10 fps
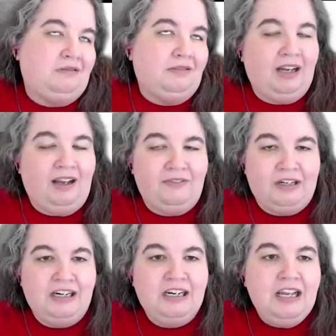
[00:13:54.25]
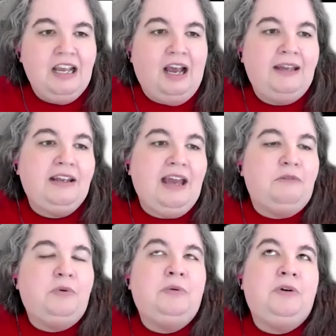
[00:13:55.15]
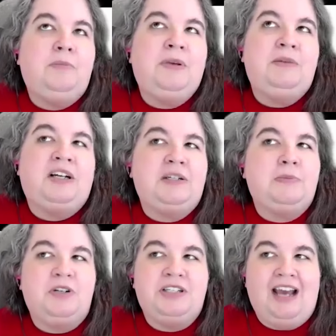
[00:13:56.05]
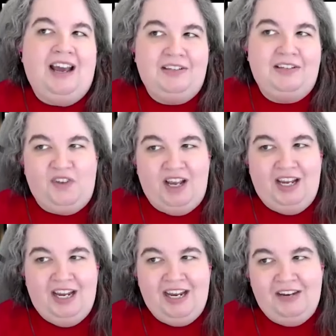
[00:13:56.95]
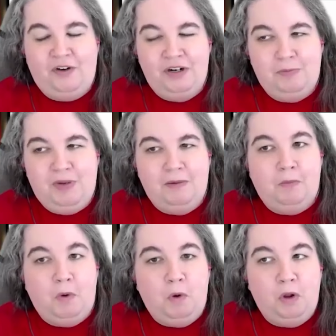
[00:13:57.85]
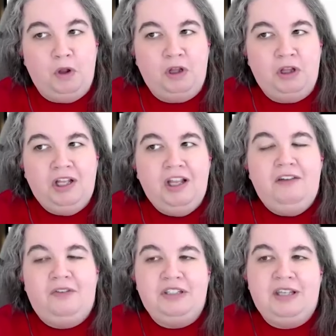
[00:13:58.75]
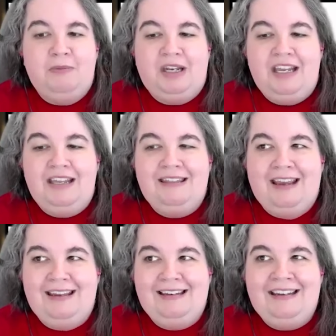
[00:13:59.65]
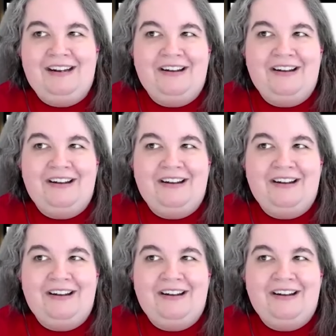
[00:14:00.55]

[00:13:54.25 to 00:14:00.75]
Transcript: whatever i edwin would have been much more satisfying for it to be a mole for somebody that you